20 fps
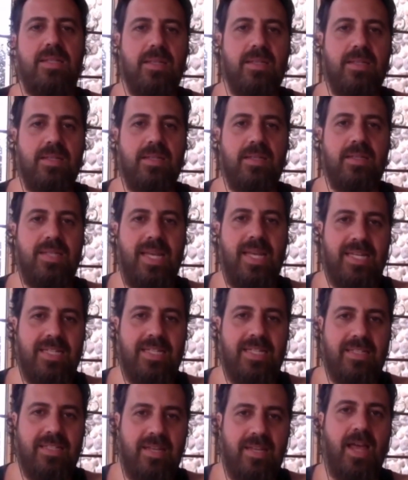Things
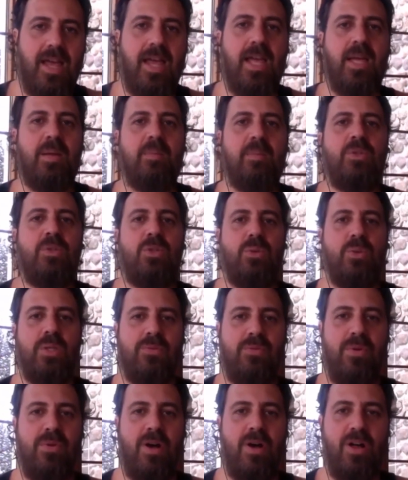take time
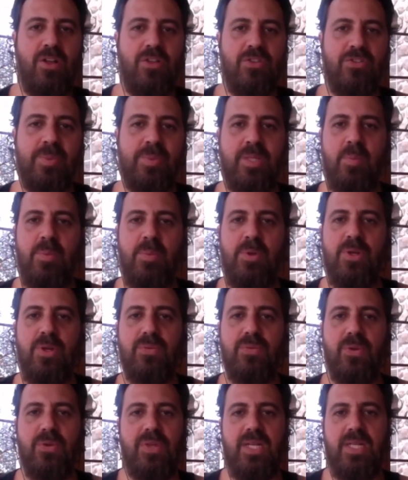to evolve, but the
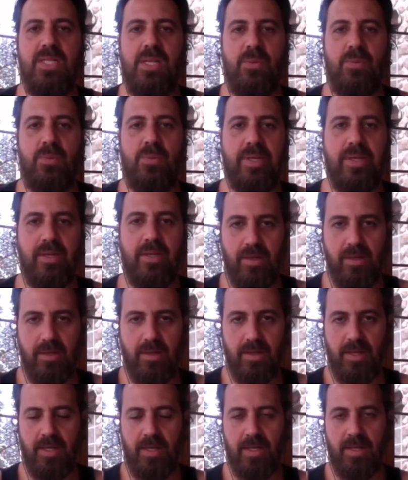beautiful thing that we
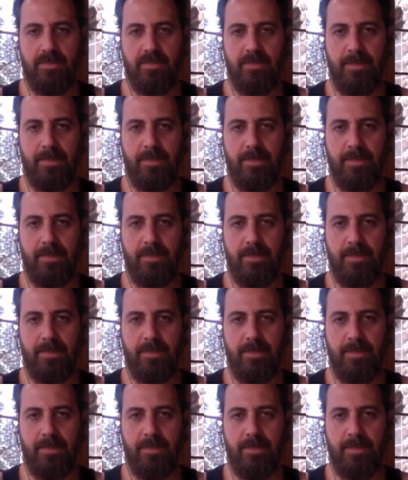could